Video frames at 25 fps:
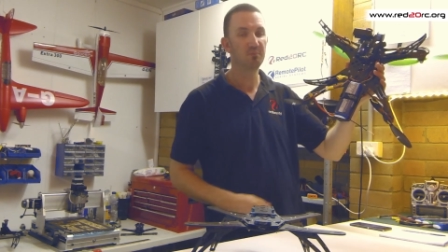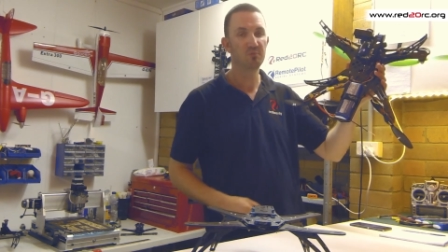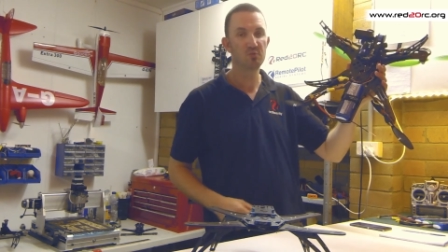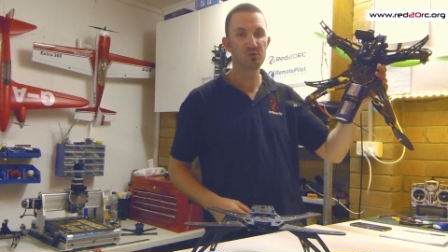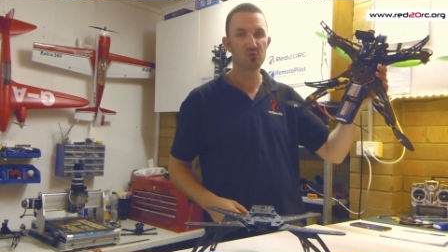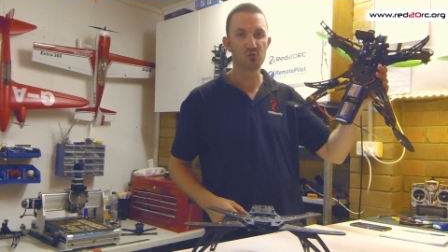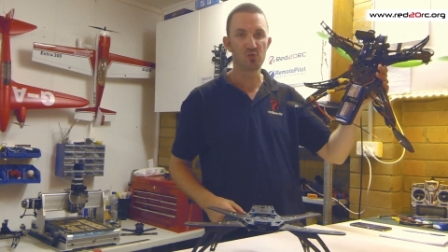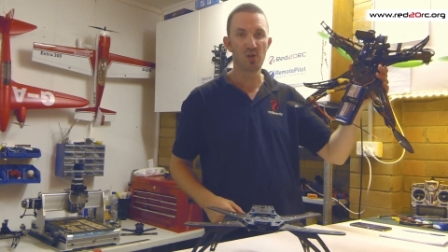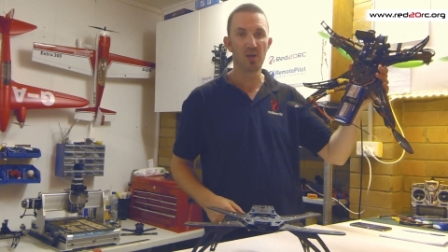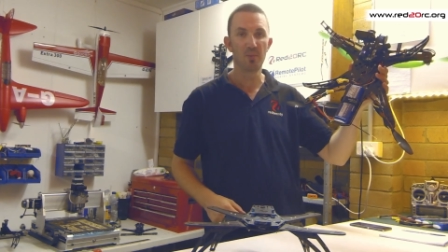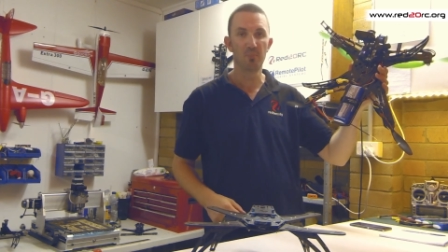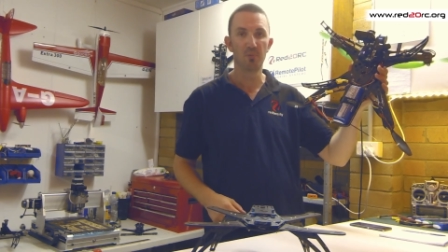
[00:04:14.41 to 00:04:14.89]

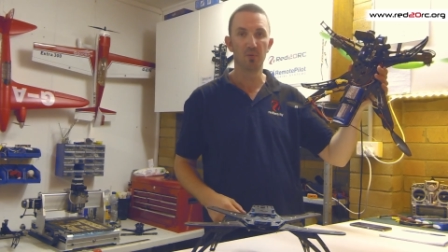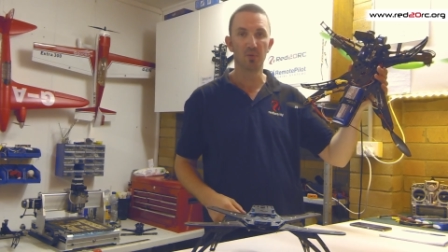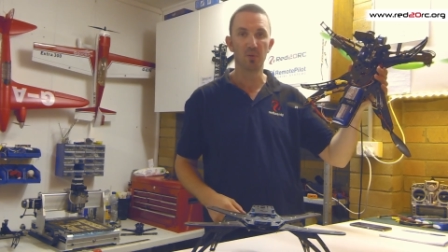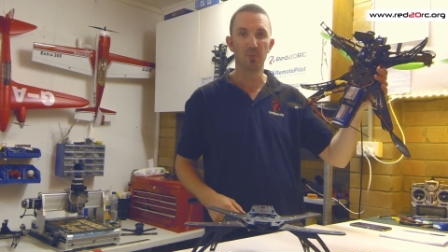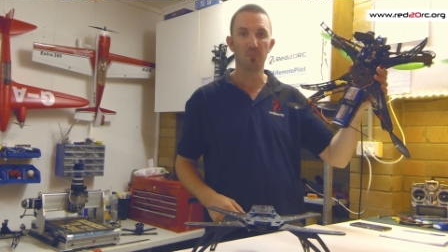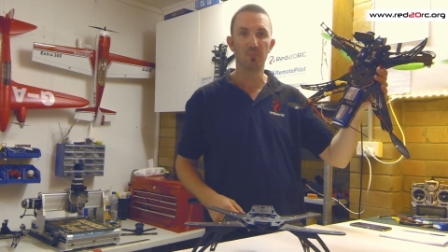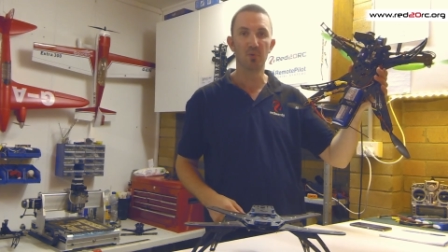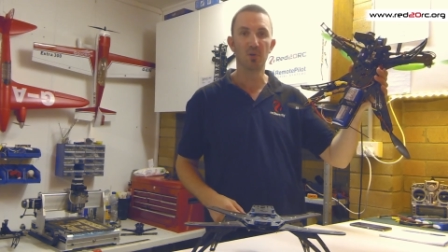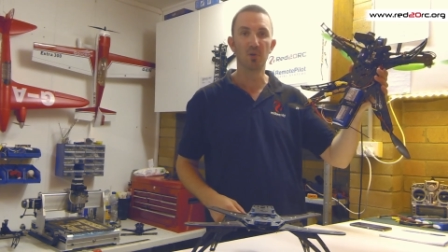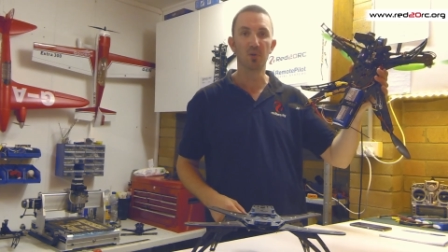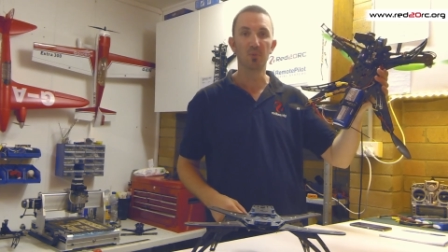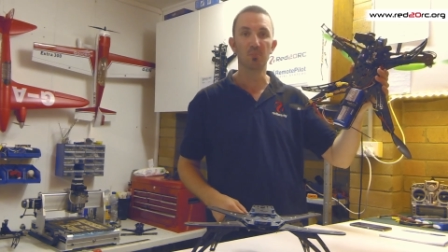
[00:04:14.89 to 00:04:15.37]
strap on the
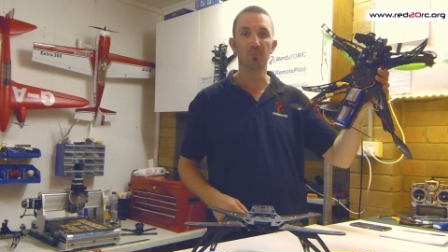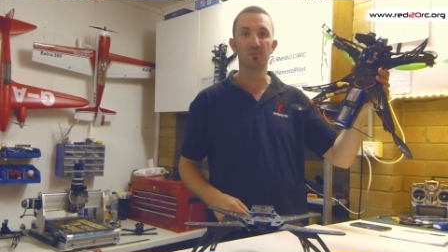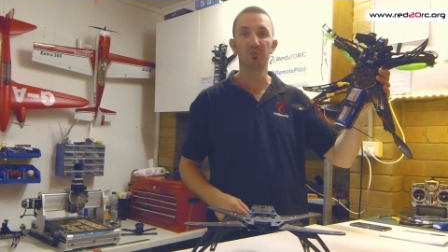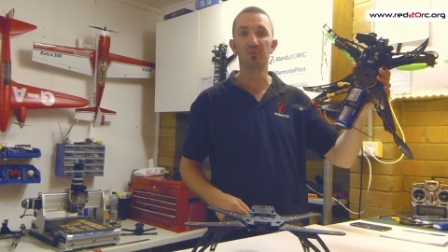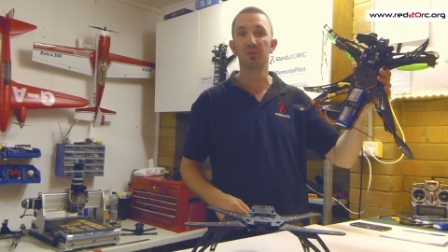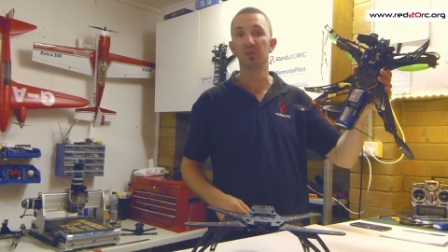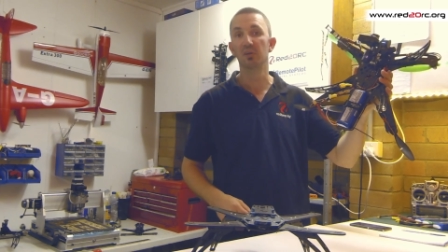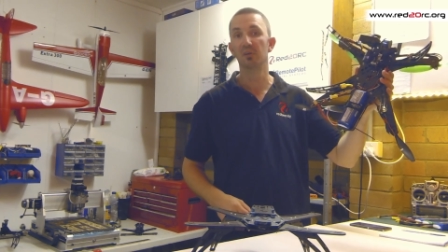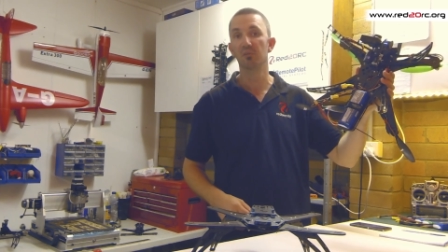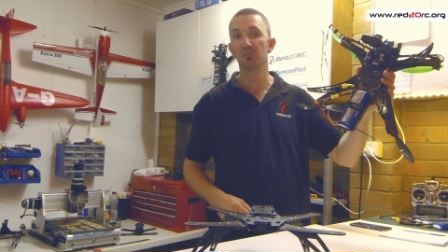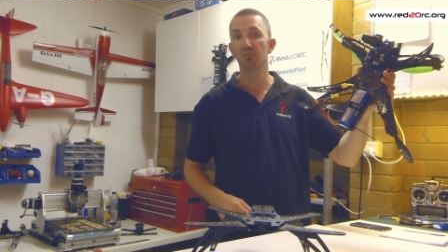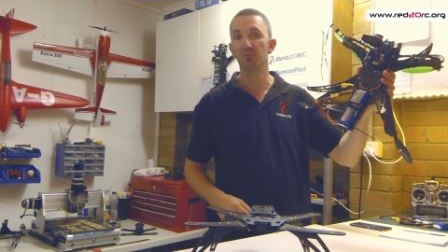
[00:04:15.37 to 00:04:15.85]
bottom
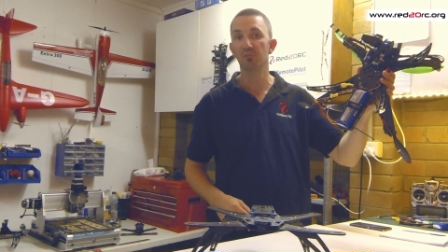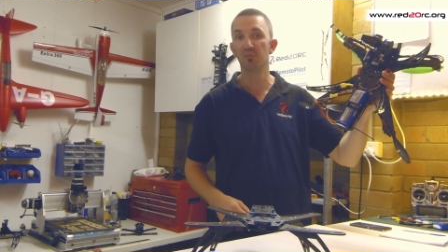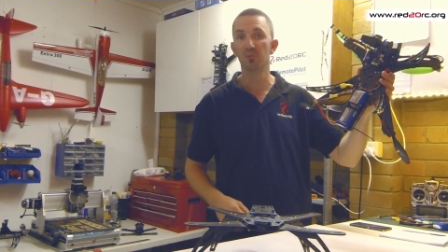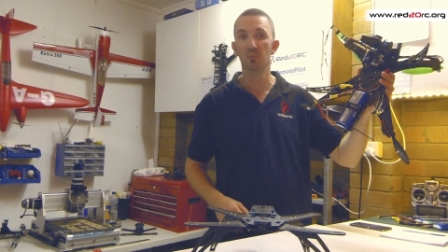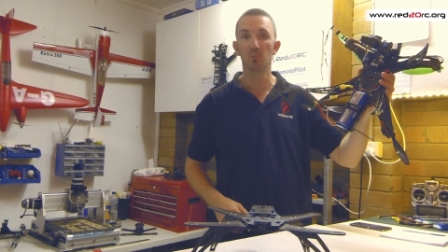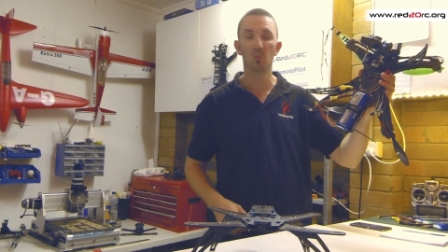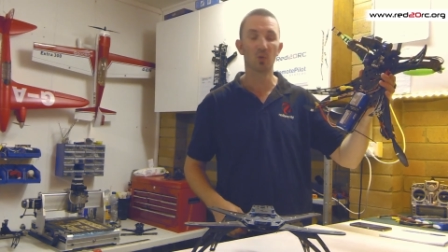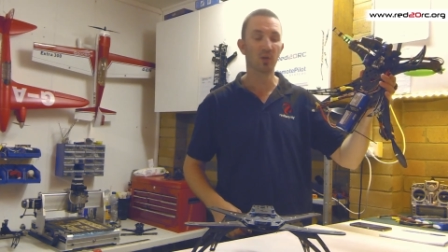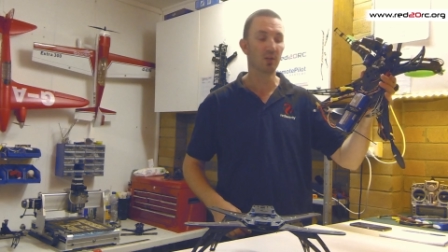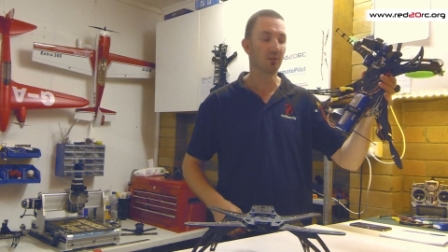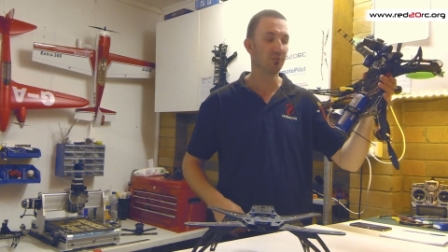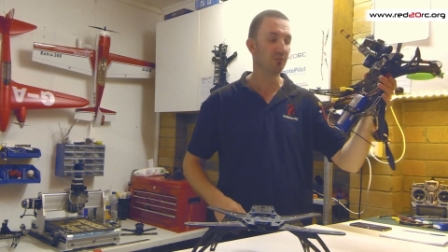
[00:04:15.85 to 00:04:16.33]
so you can
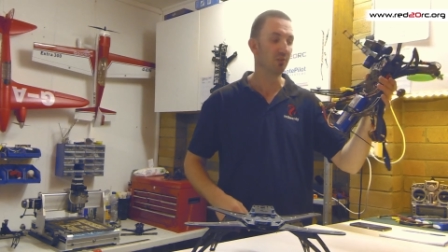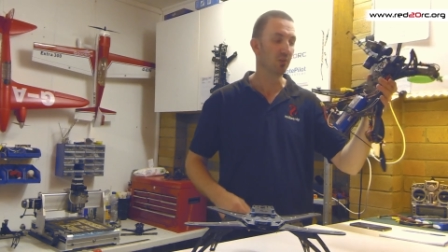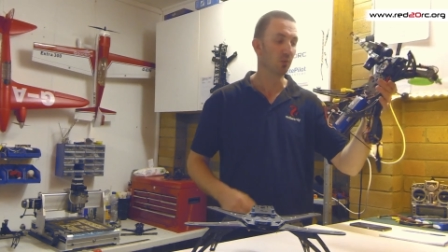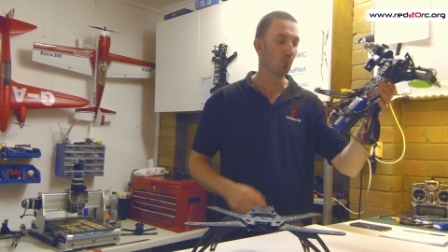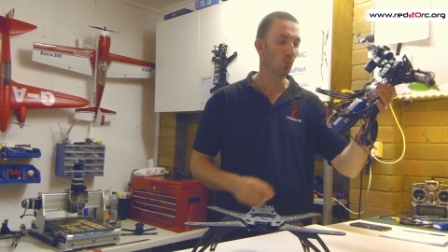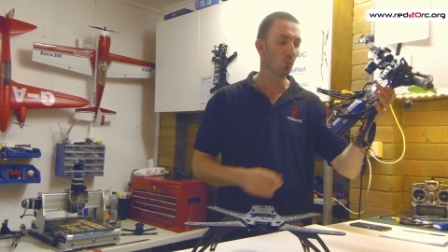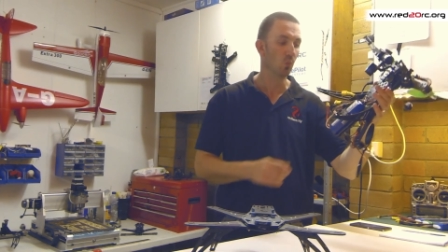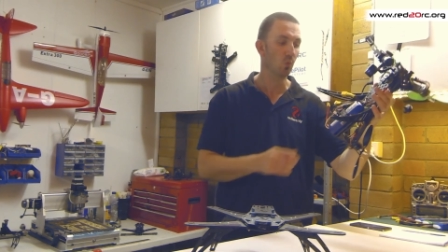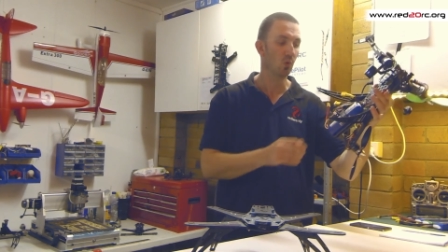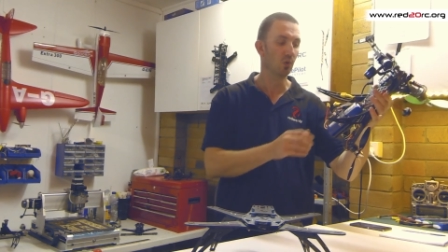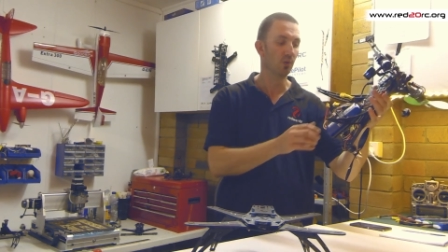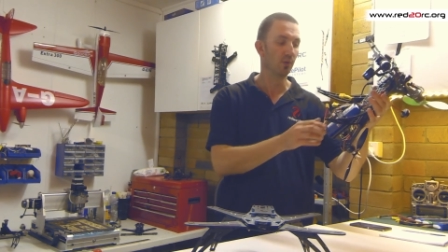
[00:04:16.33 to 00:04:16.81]
fit whatever
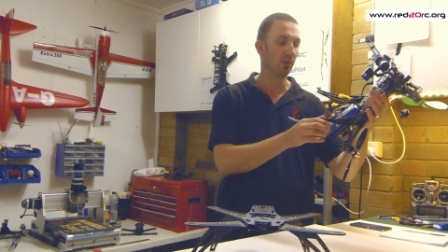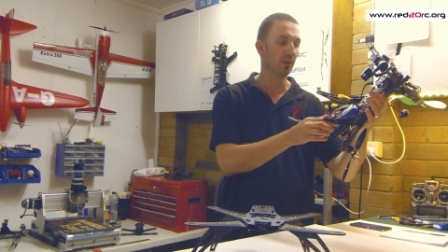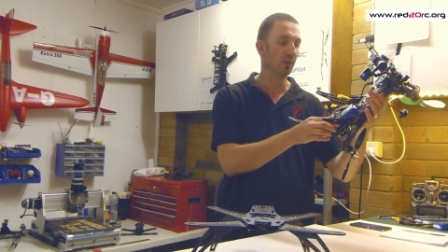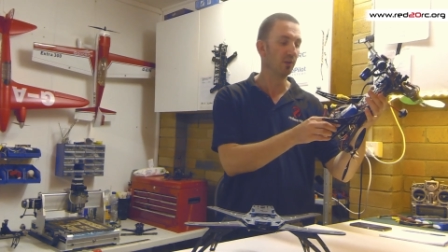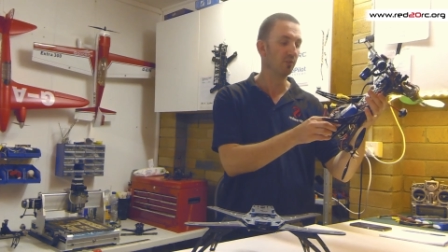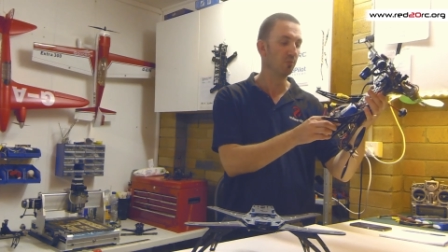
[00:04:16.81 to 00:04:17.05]
you want.